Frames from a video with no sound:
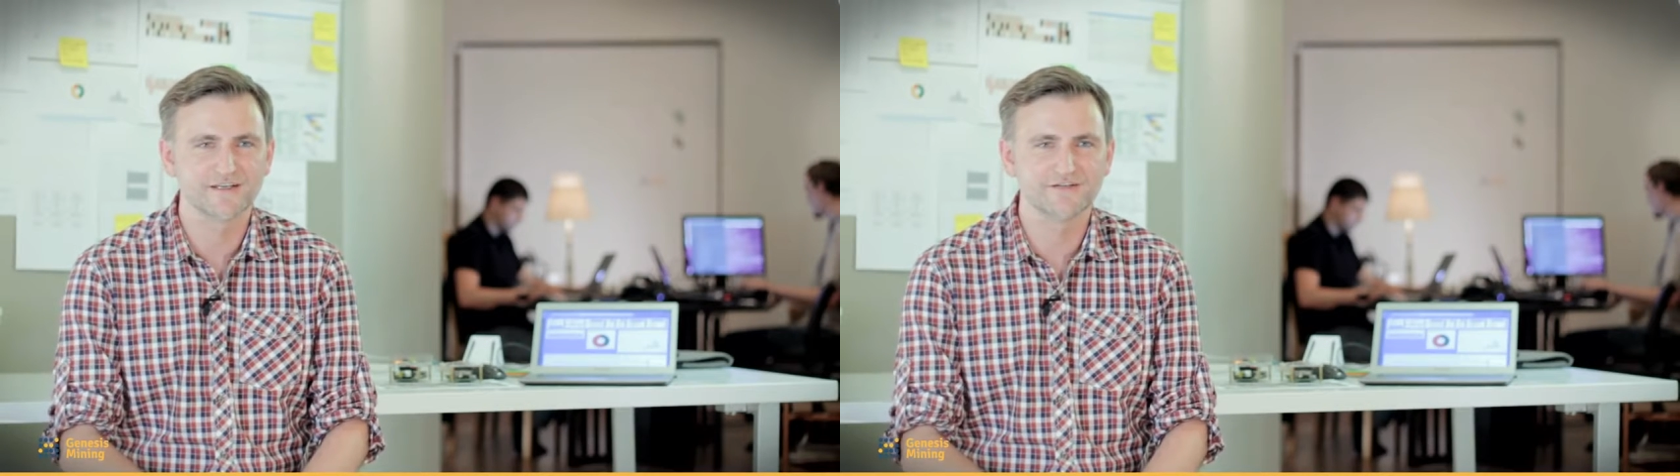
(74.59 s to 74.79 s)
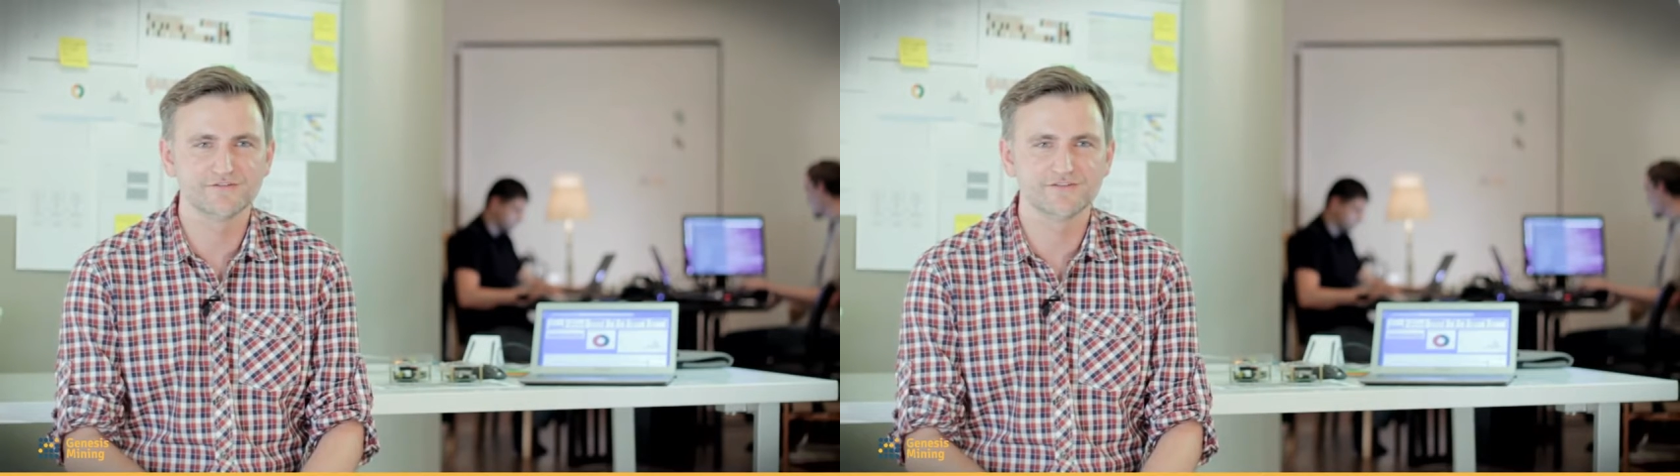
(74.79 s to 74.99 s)

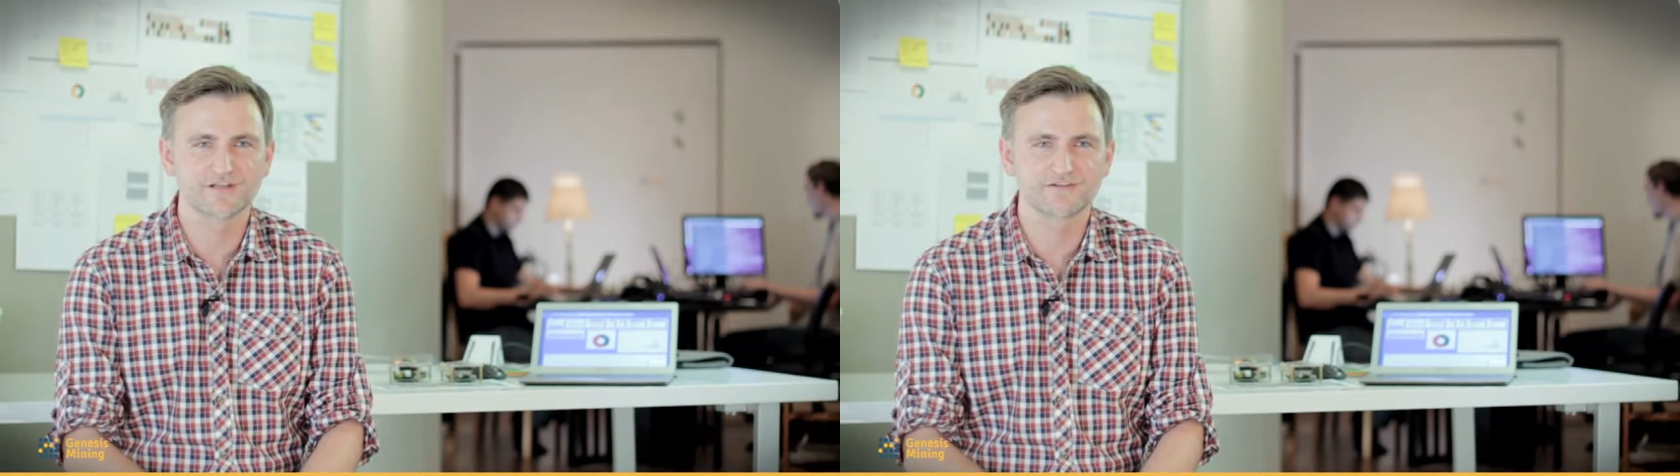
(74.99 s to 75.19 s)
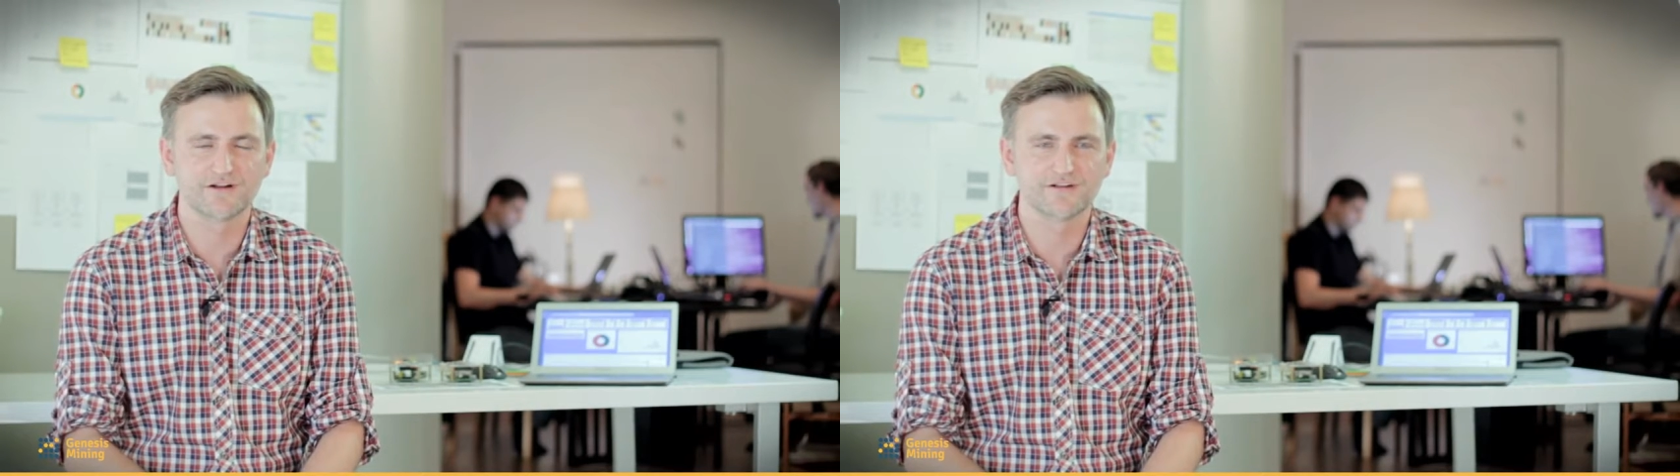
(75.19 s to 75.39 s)
in new
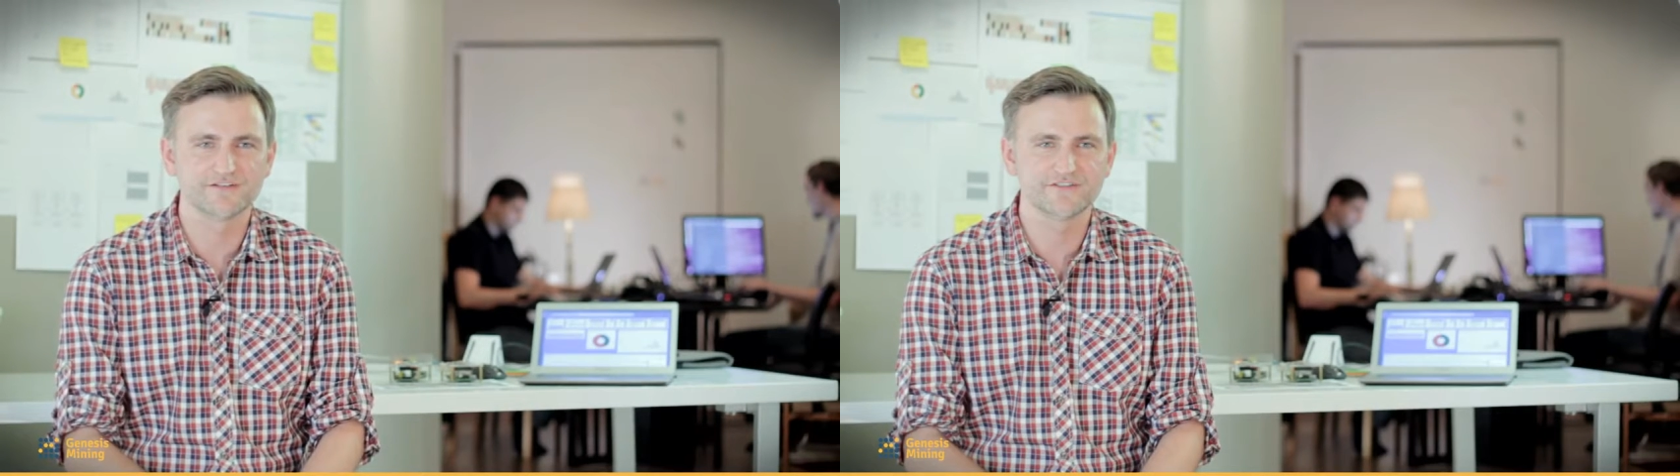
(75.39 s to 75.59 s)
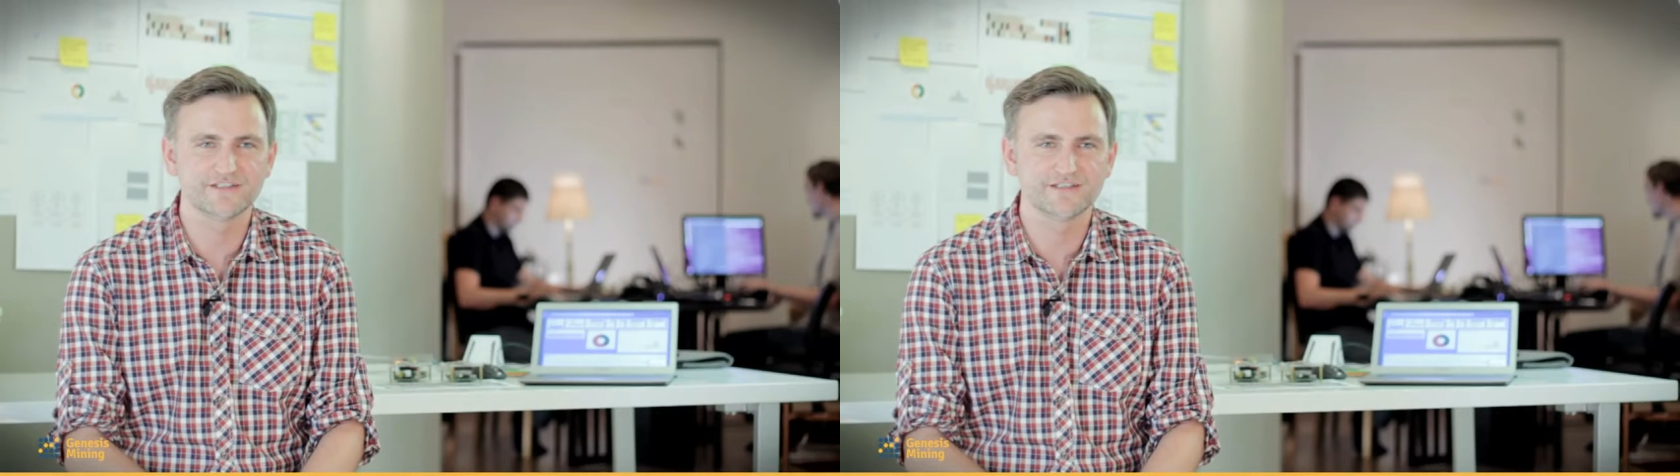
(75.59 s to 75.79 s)

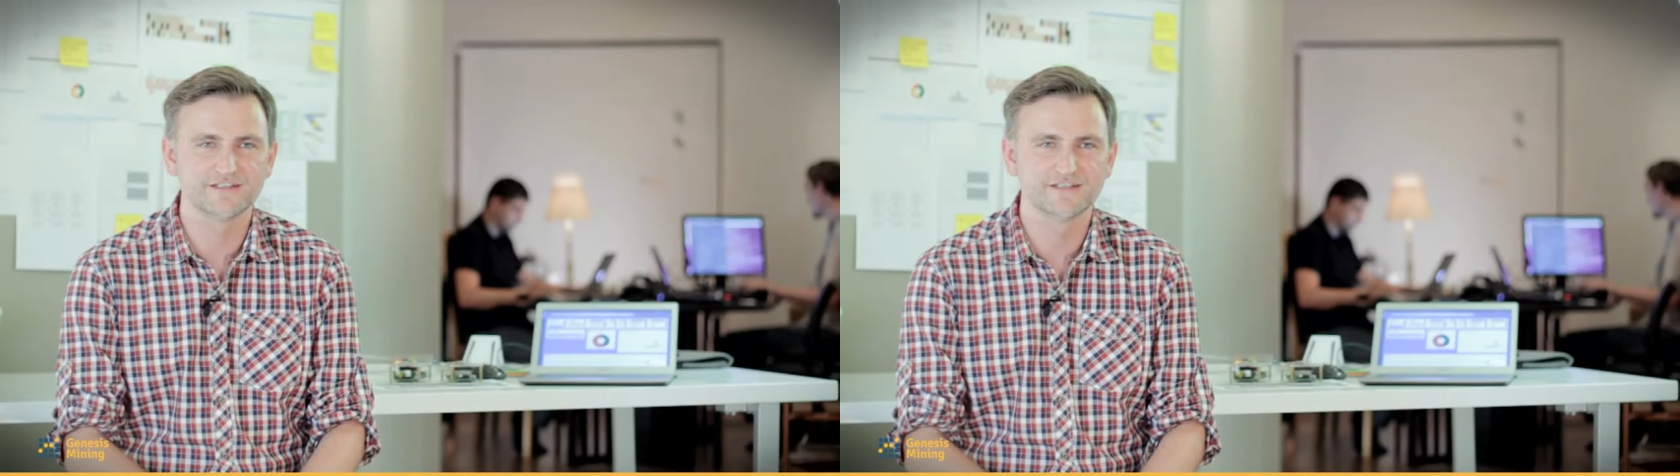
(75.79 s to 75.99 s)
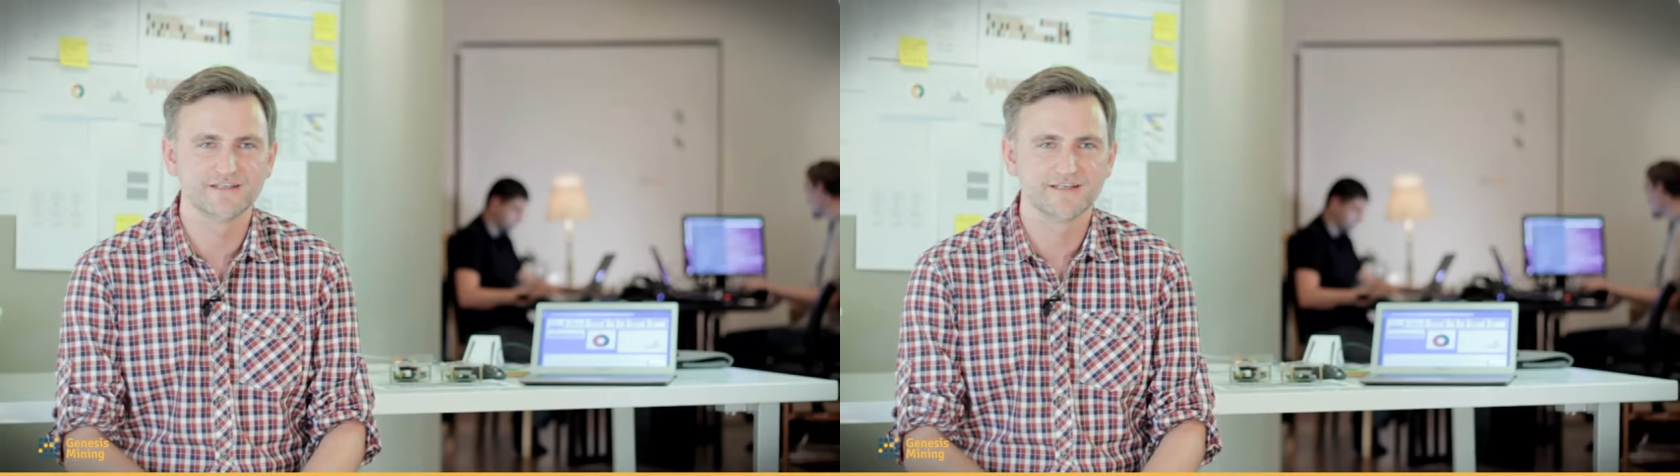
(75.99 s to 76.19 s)
technology